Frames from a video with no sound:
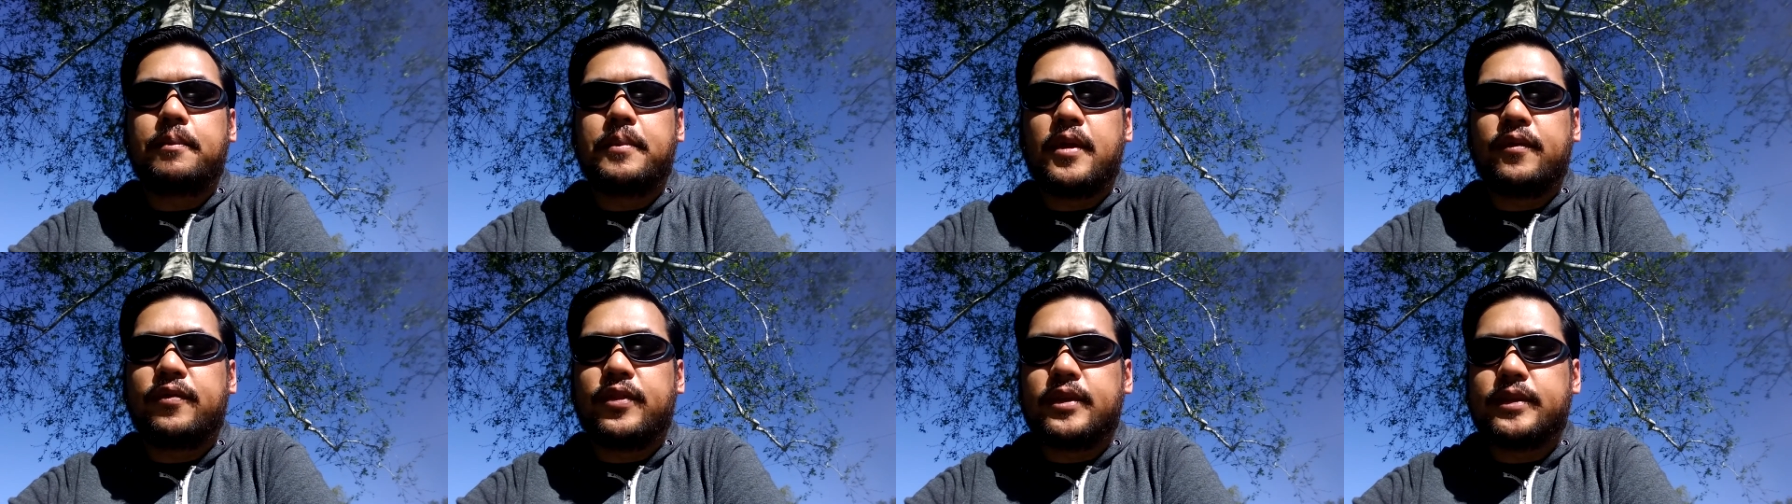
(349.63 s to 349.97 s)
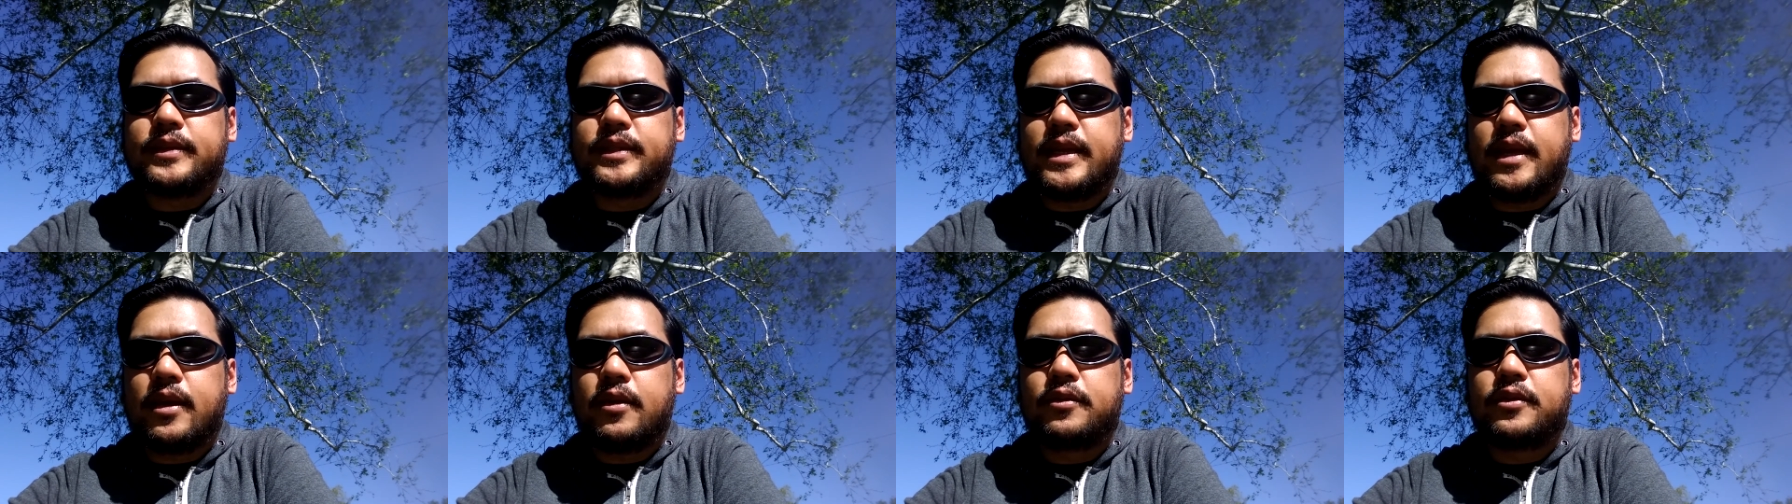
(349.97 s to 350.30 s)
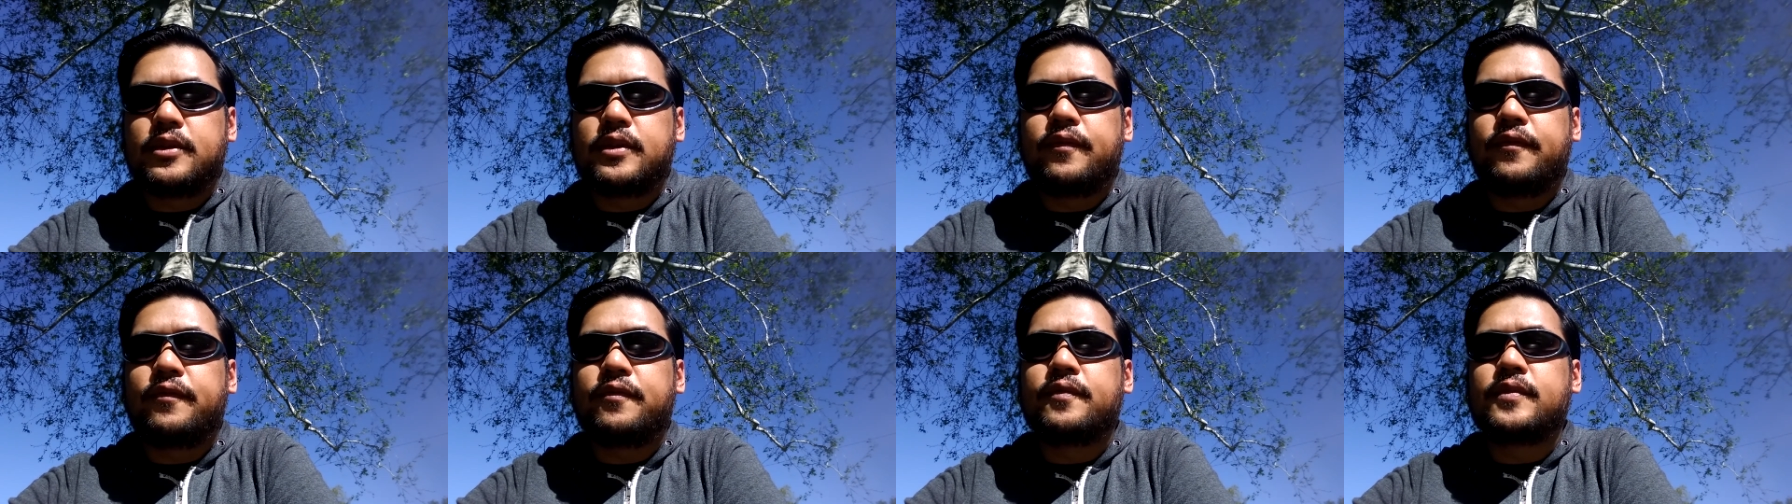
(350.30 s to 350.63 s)
if the
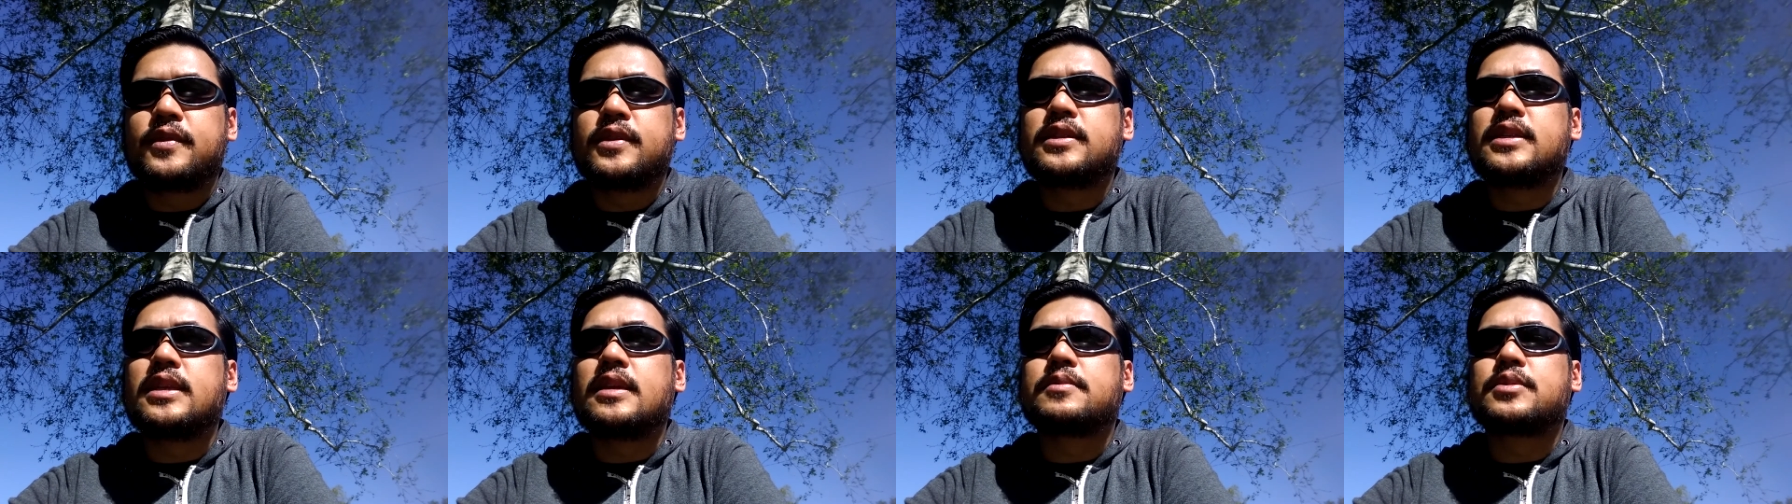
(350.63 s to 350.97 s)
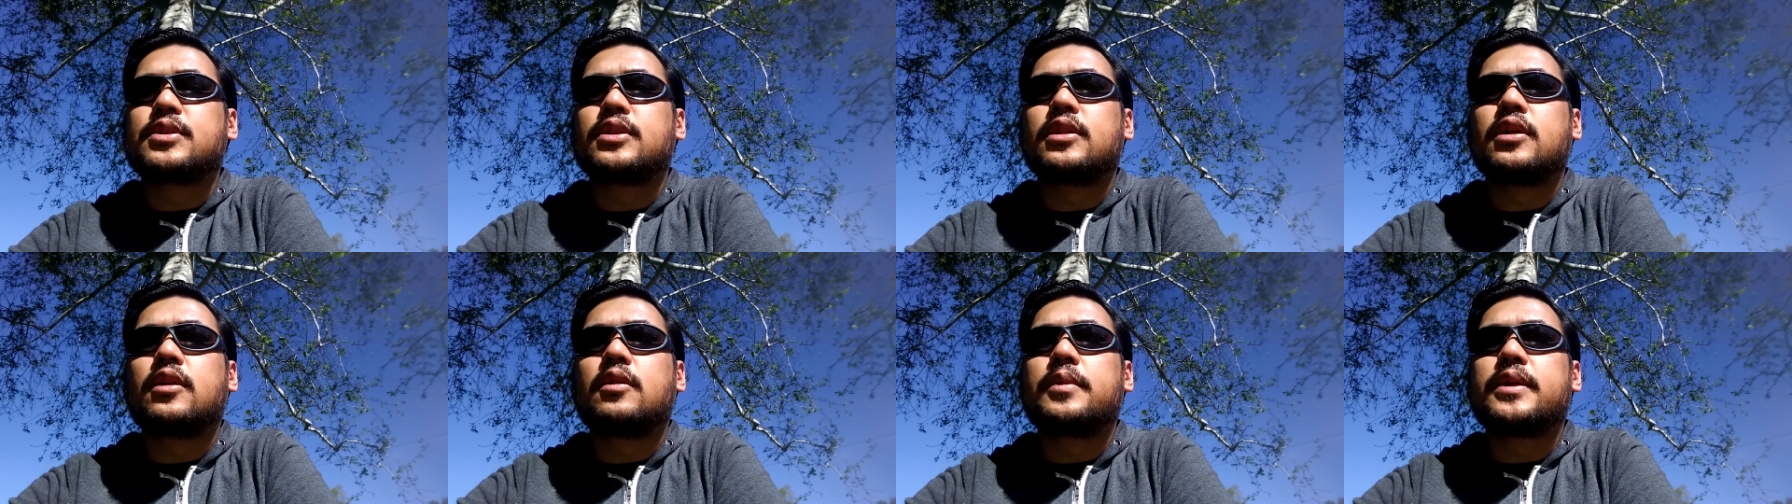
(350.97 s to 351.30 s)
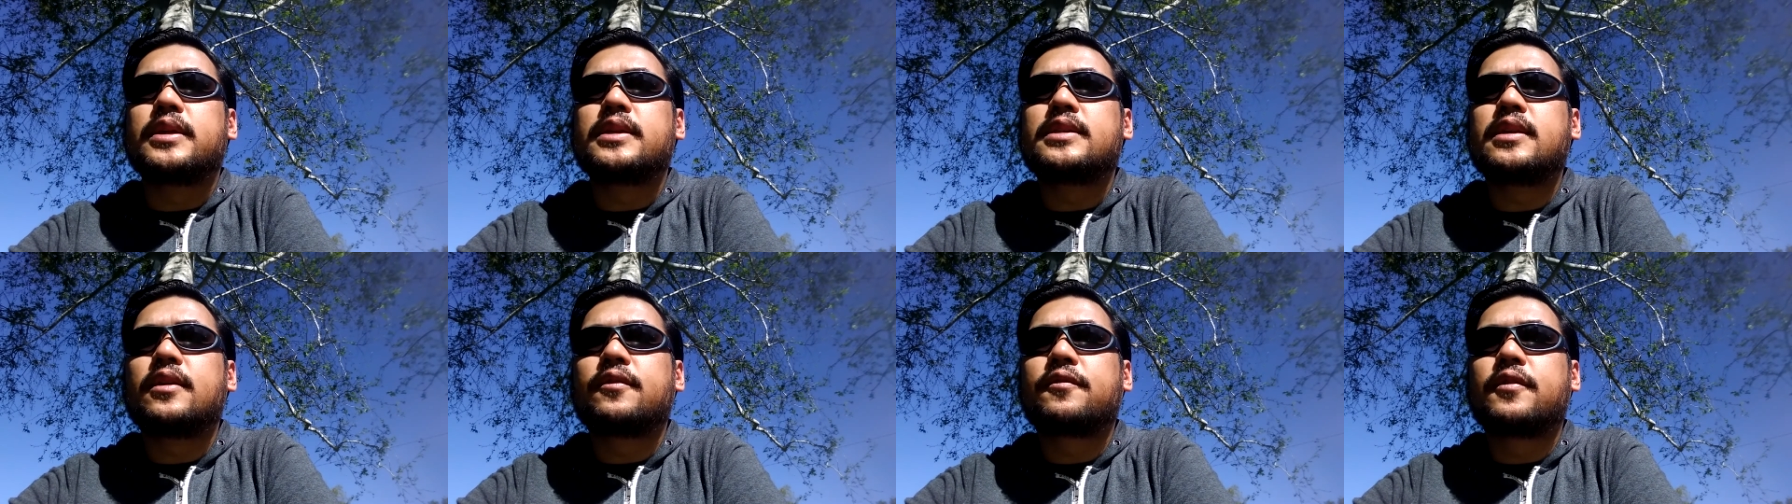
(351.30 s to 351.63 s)
sound seems a little
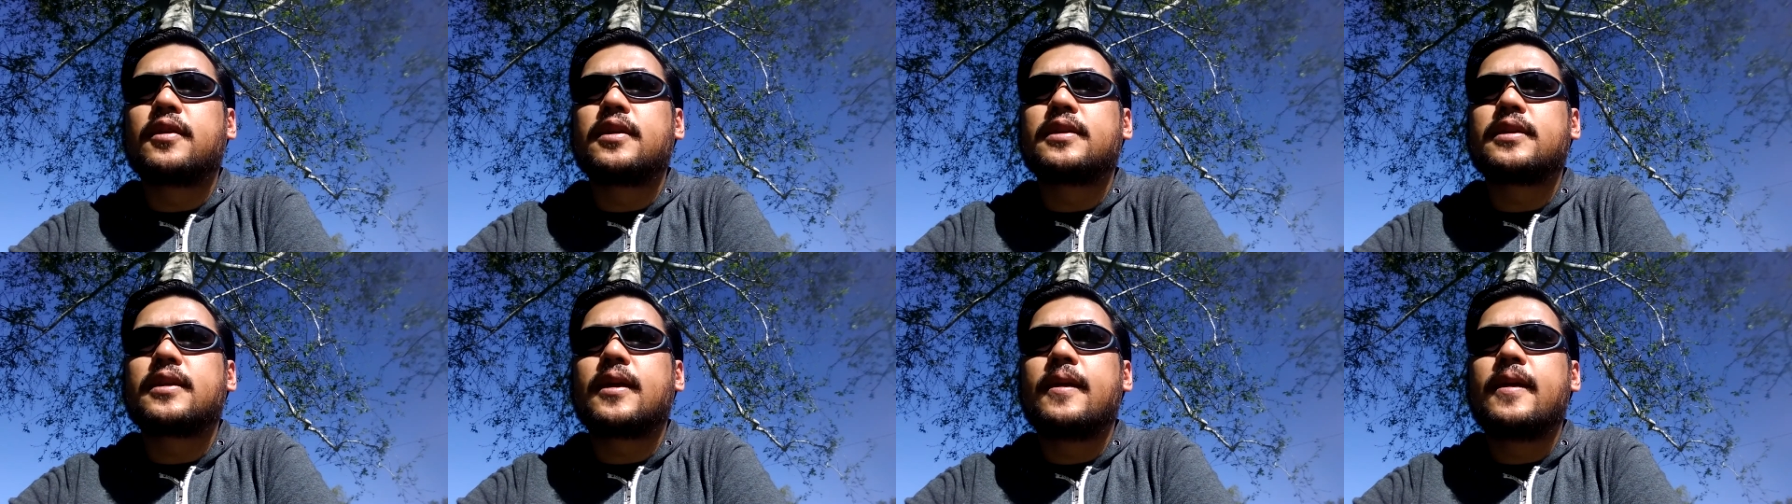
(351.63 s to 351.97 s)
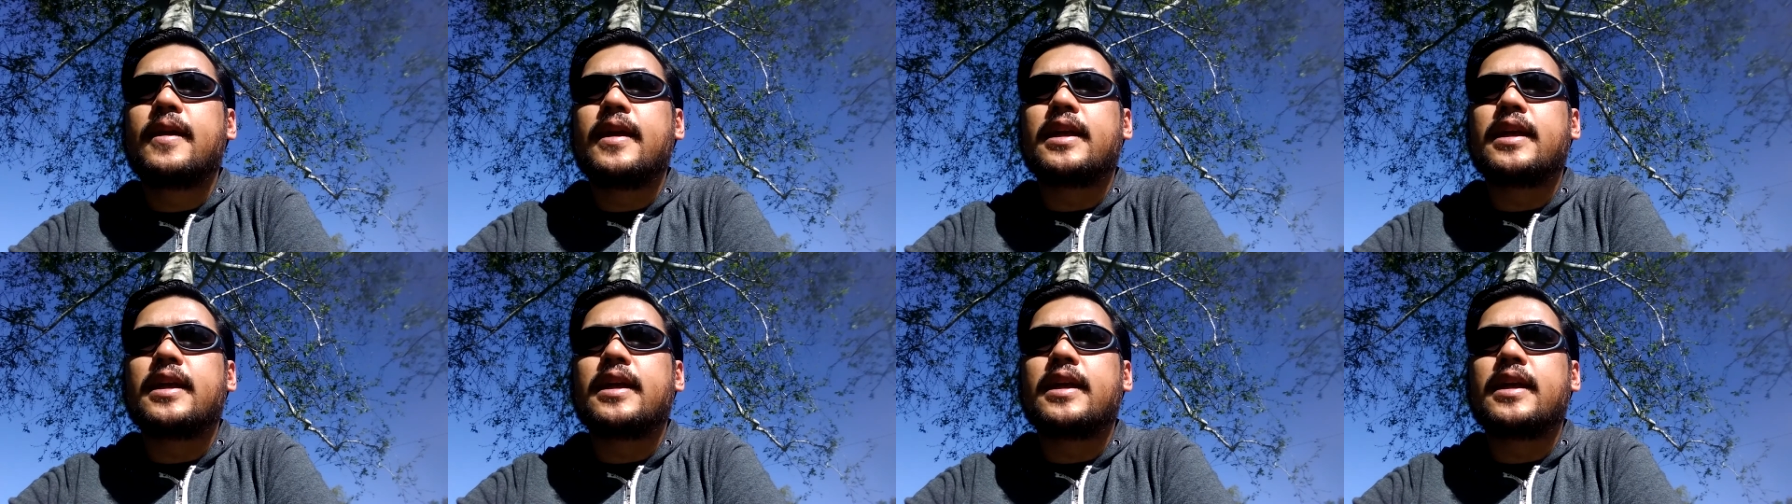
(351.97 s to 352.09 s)
bit different,